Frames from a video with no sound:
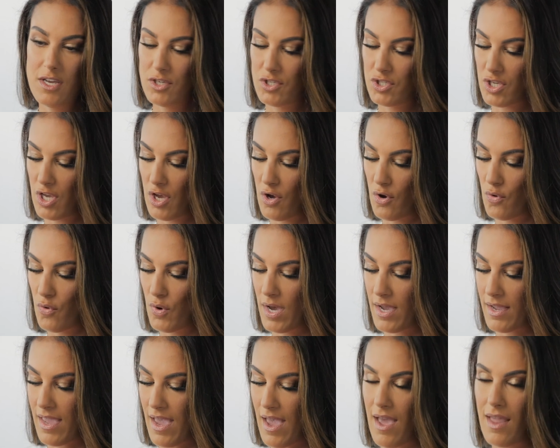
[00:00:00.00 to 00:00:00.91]
So
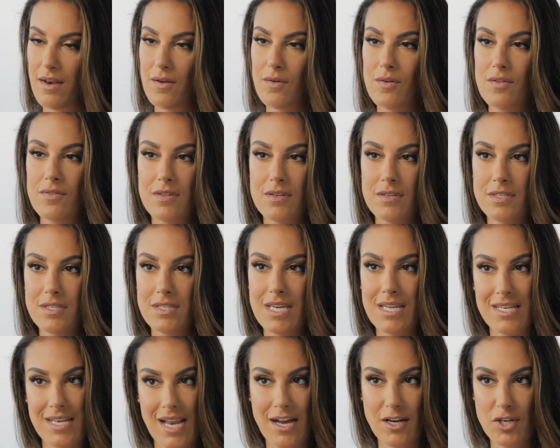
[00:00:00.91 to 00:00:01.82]
again, the
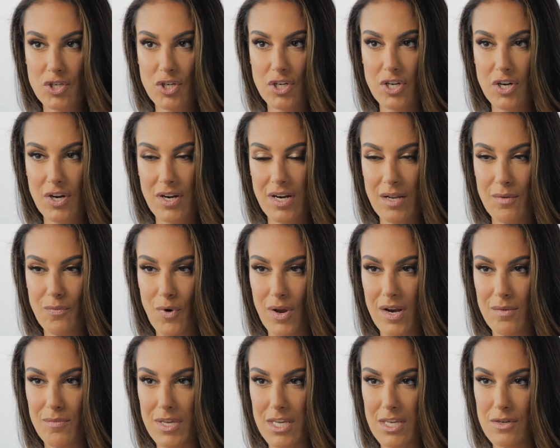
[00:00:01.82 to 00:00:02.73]
Skin Nectar you're going to want to be